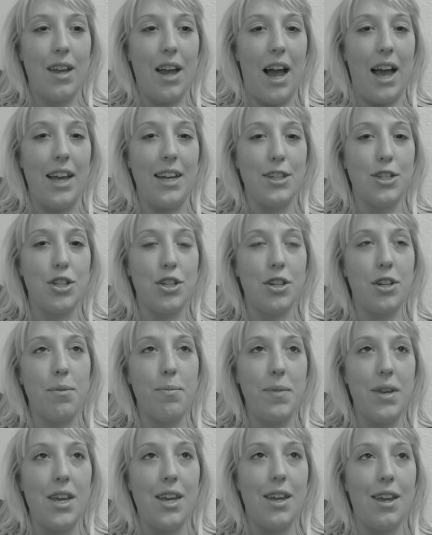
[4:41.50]
it
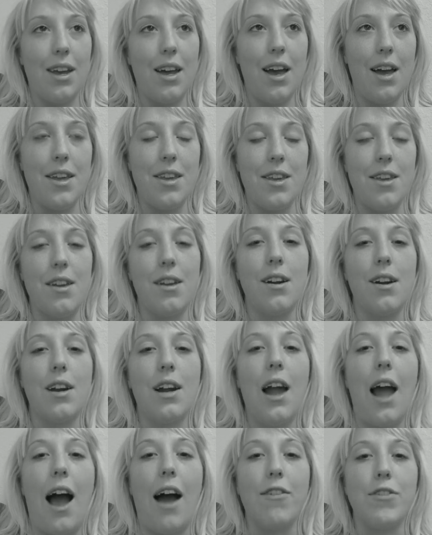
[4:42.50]
took me a
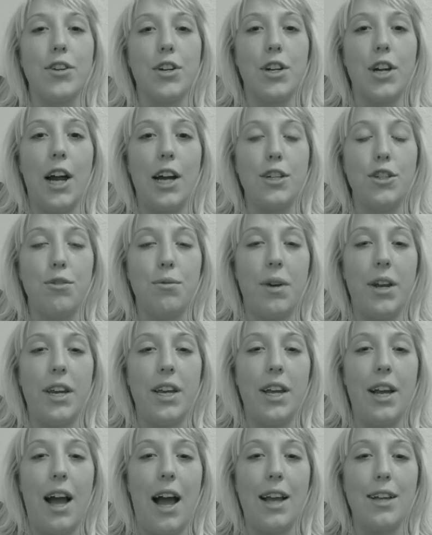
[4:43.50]
year after
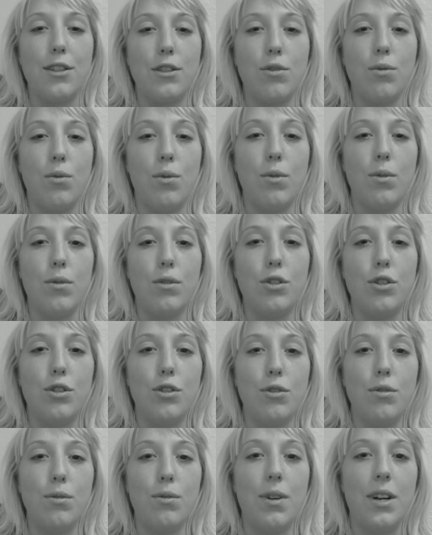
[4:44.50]
graduating high school
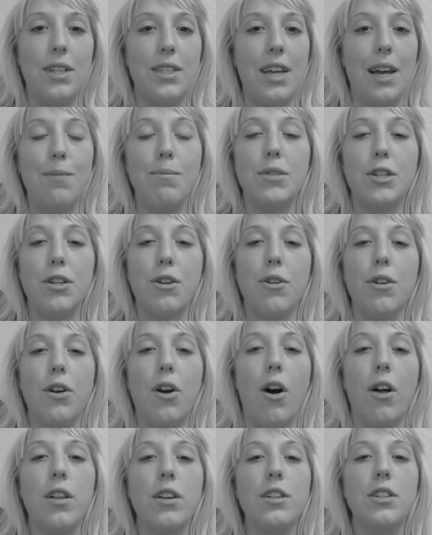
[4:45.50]
to attempt to go to
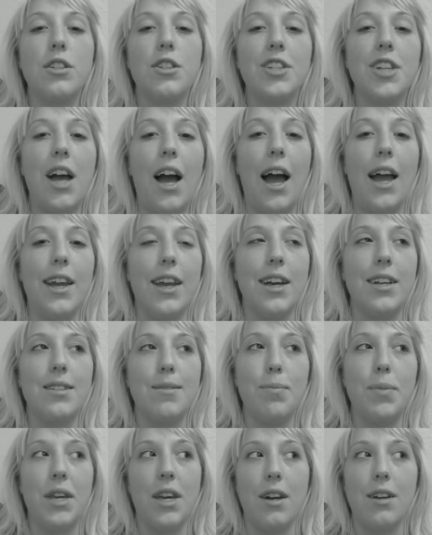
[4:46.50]
college, I
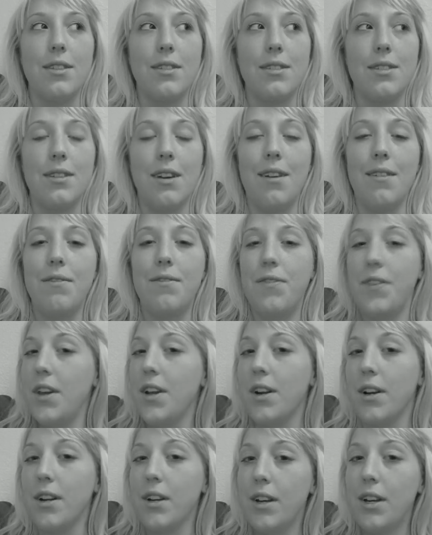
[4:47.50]
guess because of
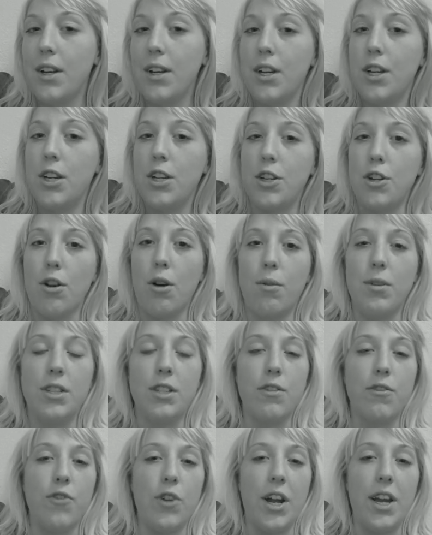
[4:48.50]
fear. You're
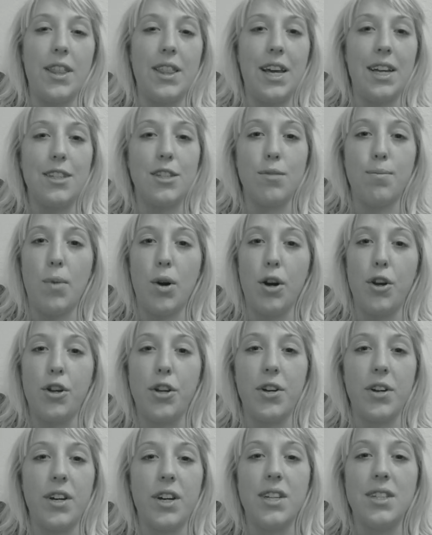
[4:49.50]
always afraid that tomorrow
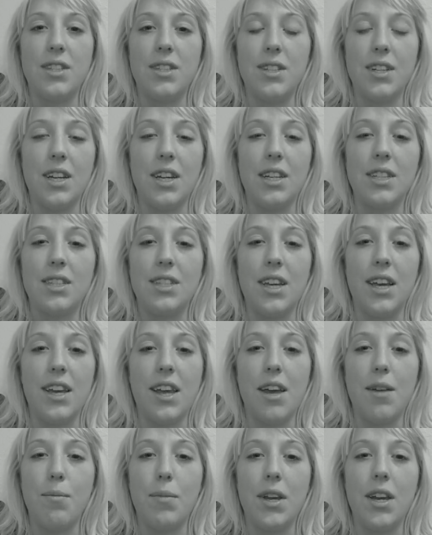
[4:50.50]
you're going to get
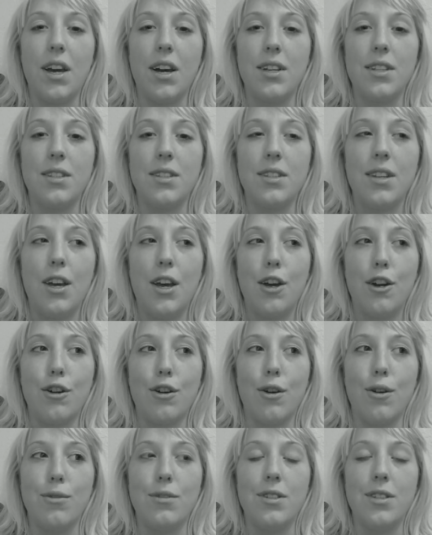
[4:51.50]
sick, and because
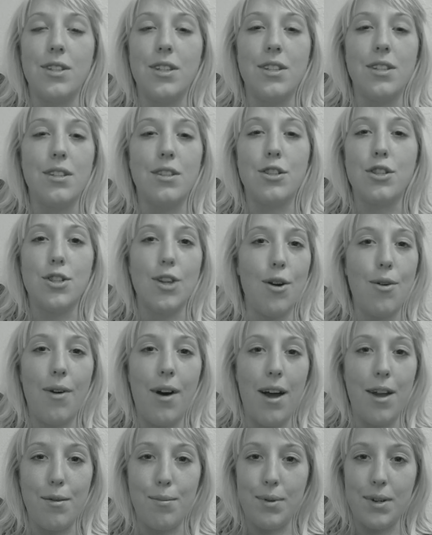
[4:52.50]
Crohn's disease is so
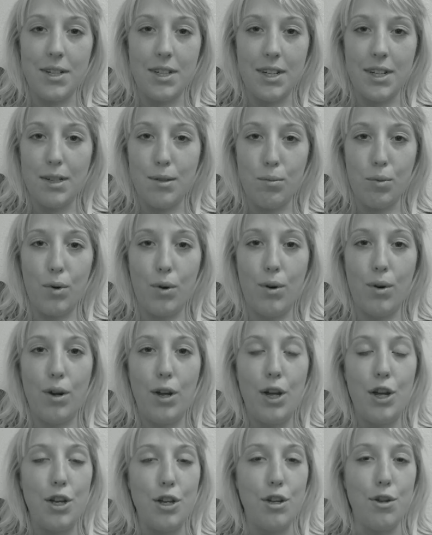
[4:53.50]
unpredictable,
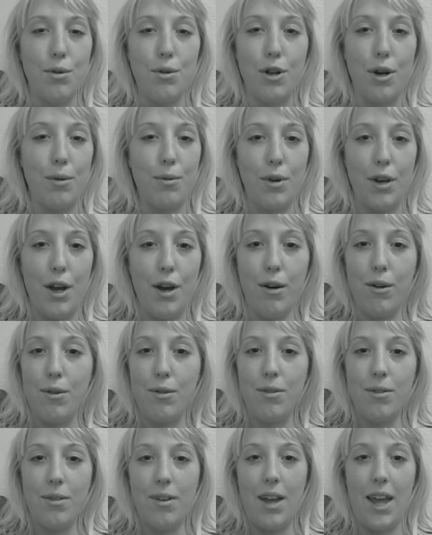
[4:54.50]
you don't
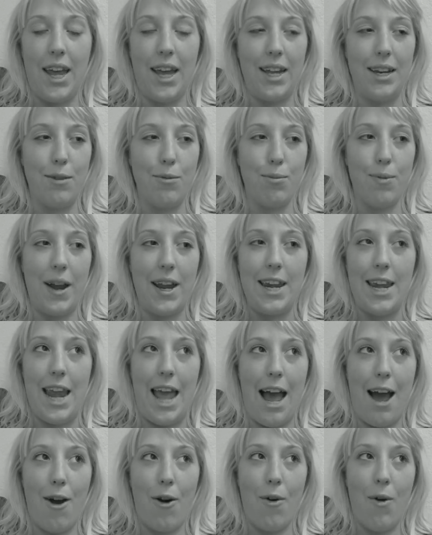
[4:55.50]
know. And right
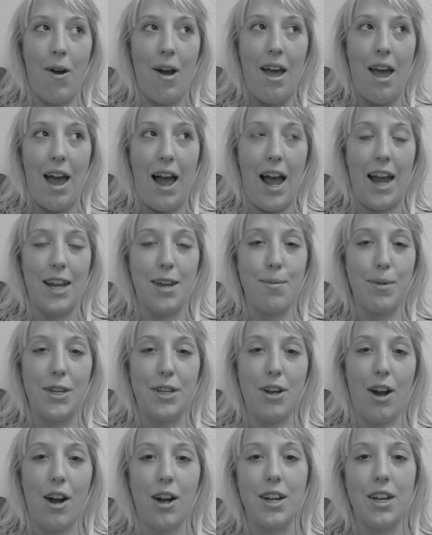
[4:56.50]
now, I could be
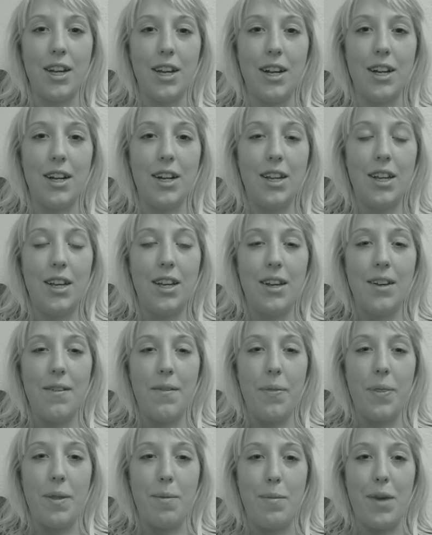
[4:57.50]
talking
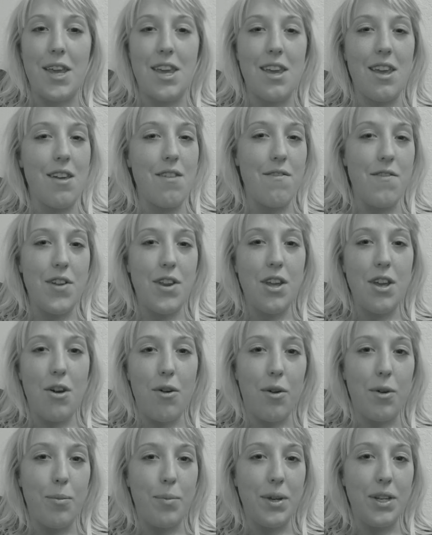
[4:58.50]
making a
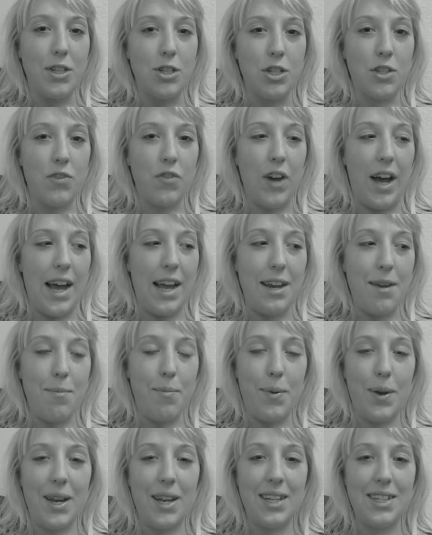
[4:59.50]
video and be just fine,
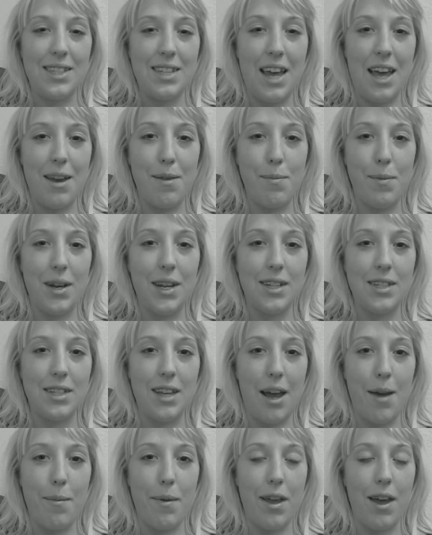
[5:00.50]
but in 10 minutes
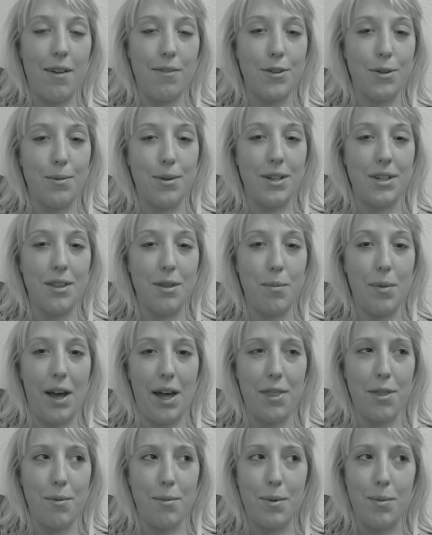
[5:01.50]
I may have to run to the
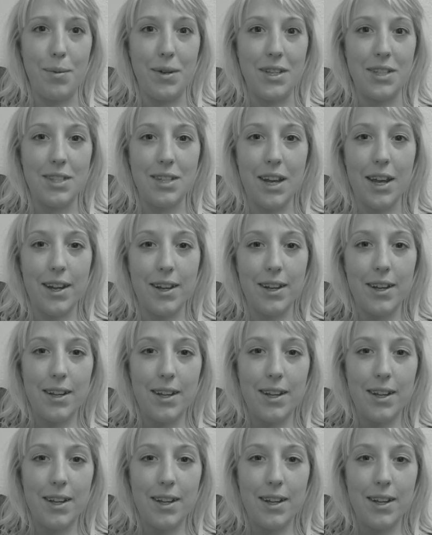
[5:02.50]
bathroom and be sick.